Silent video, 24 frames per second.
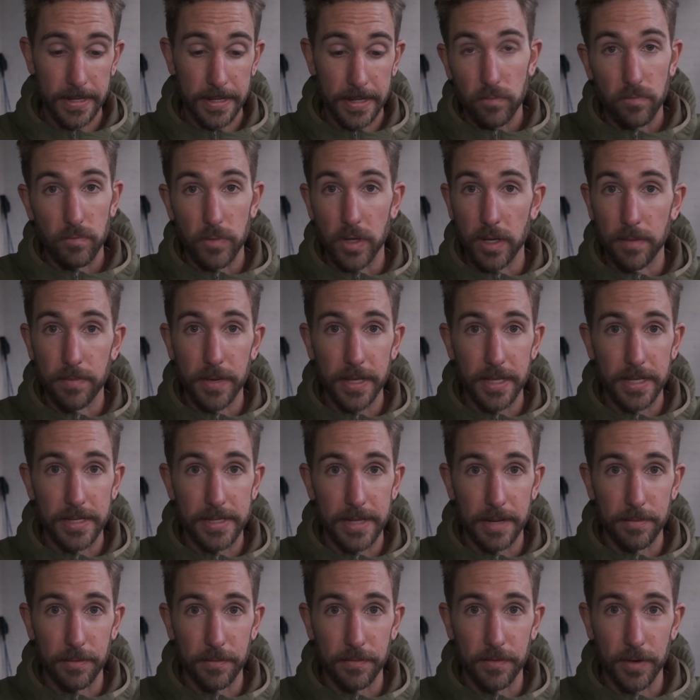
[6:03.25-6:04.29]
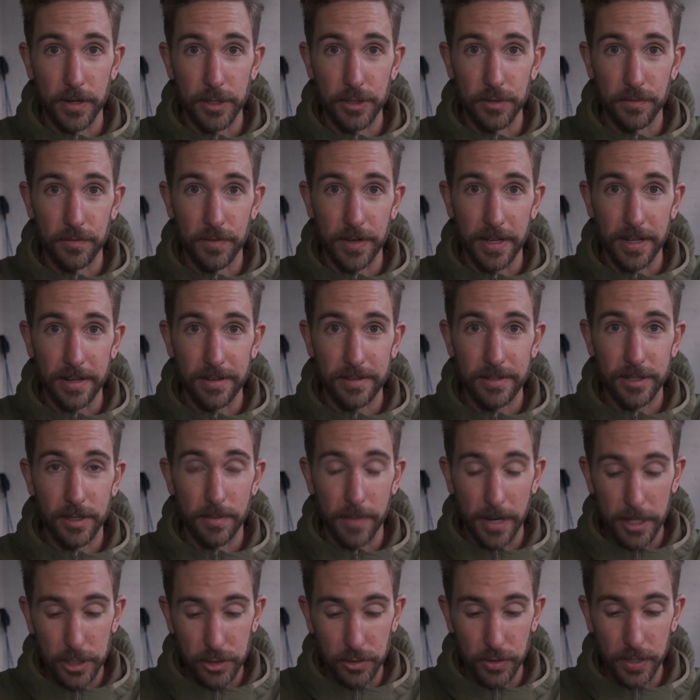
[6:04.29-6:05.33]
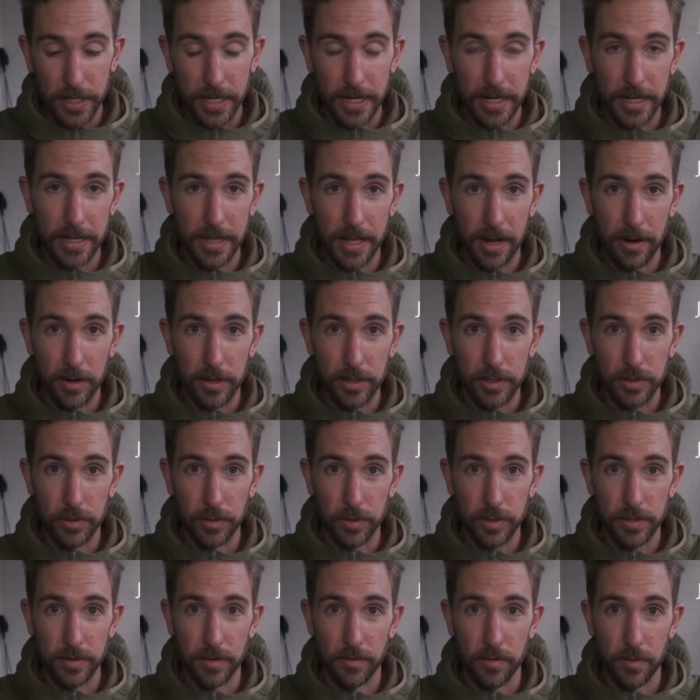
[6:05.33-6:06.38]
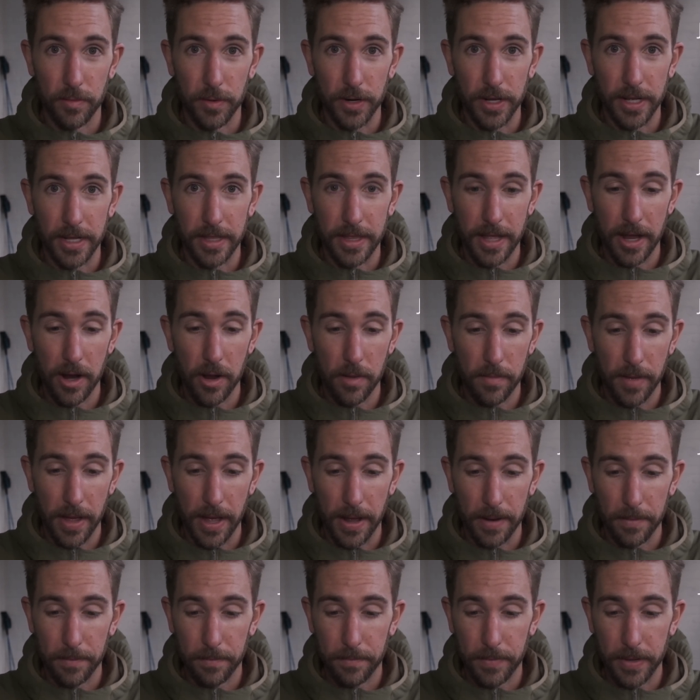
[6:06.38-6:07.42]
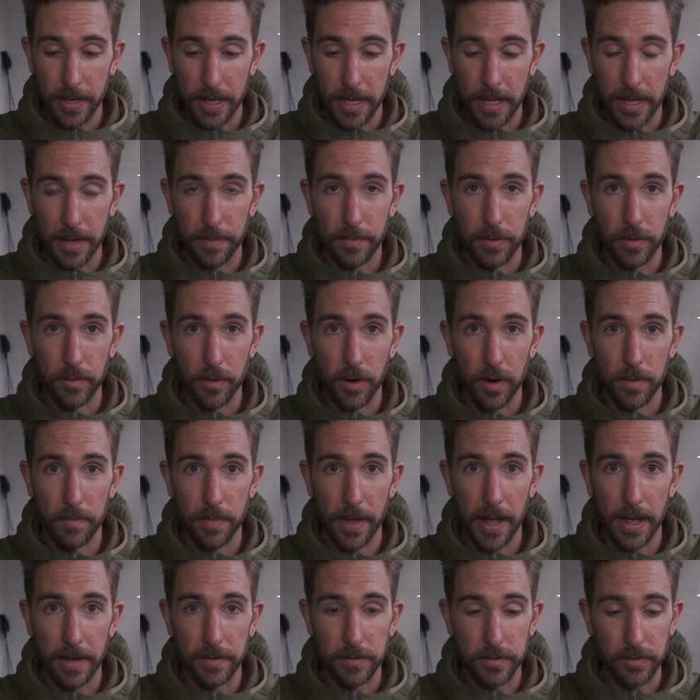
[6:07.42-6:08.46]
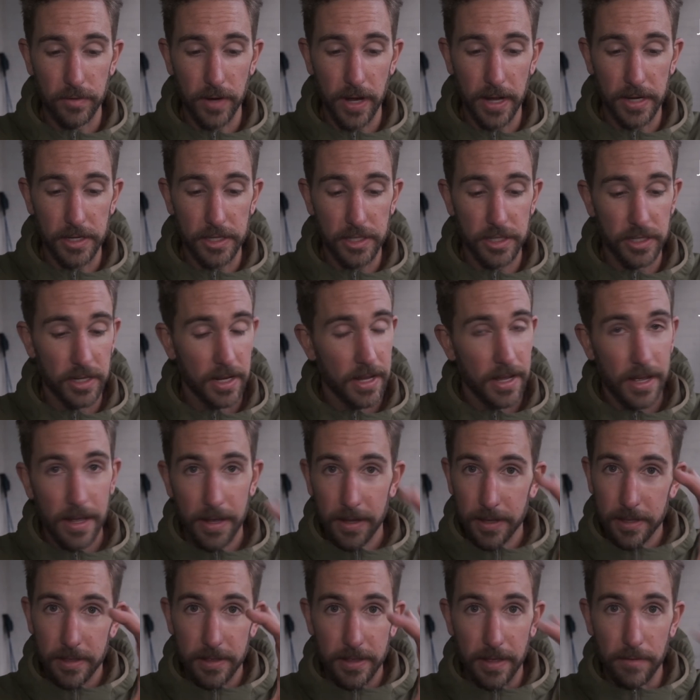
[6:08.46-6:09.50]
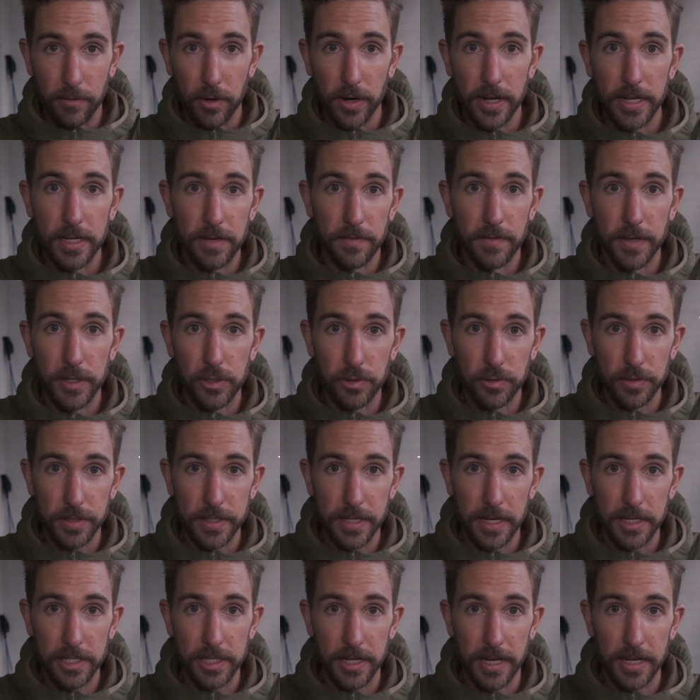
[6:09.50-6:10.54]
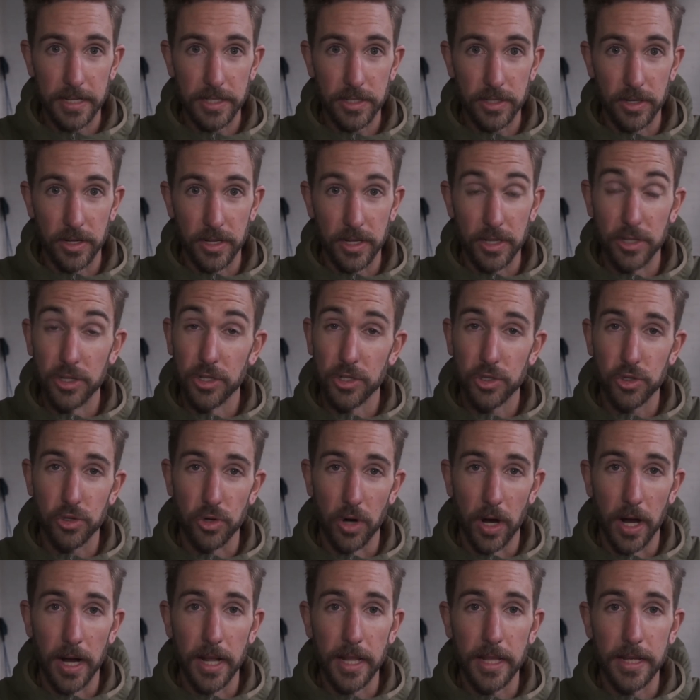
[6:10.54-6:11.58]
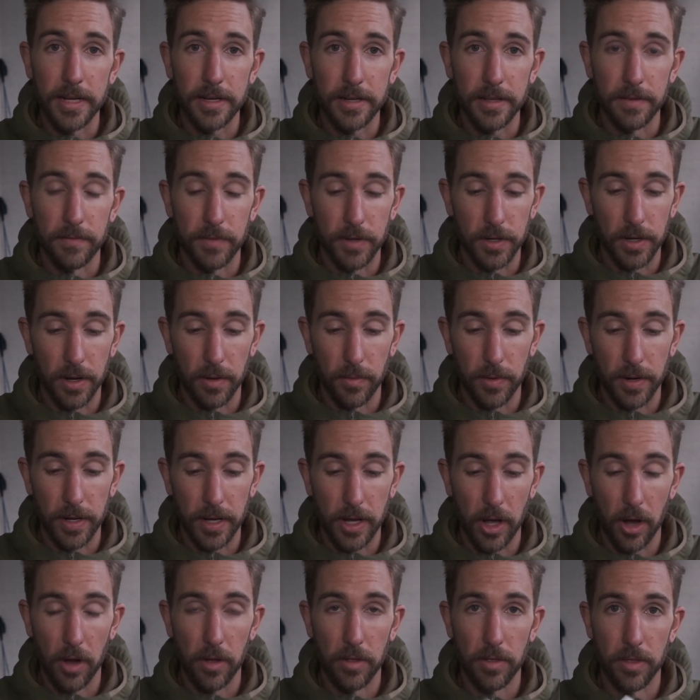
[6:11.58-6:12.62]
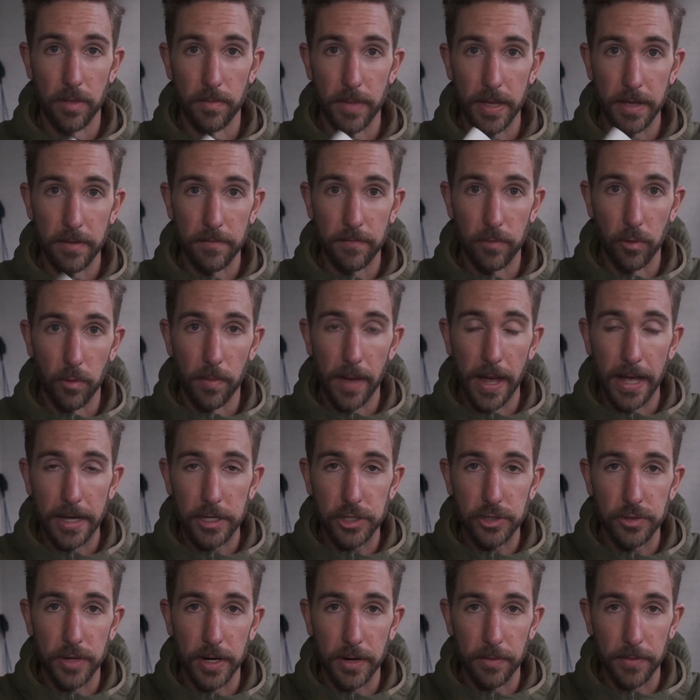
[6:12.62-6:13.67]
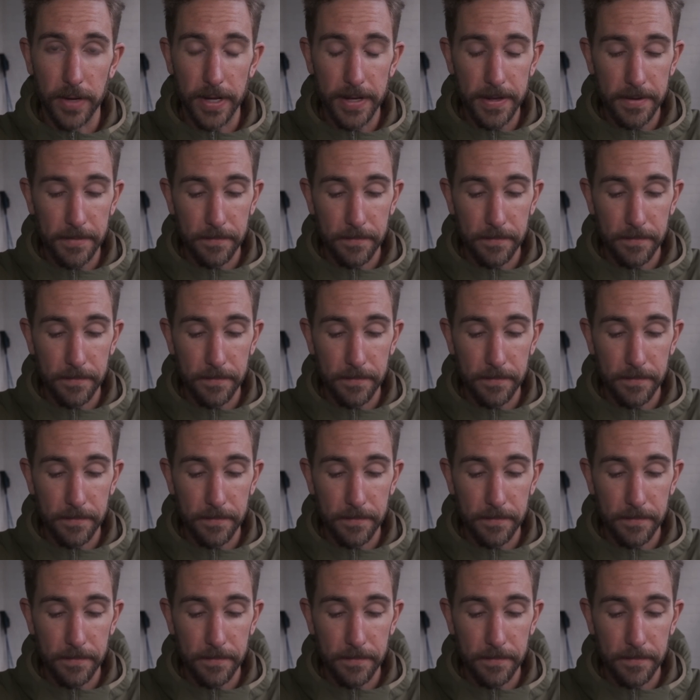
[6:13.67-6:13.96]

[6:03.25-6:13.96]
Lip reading: You can pick this up at Find Your Feet, so make sure you get in there and talk to everybody in there about picking up your own bag of Skratch. They've got individual sachets, so you can just trial it if you don't want to go the big full bag straight away.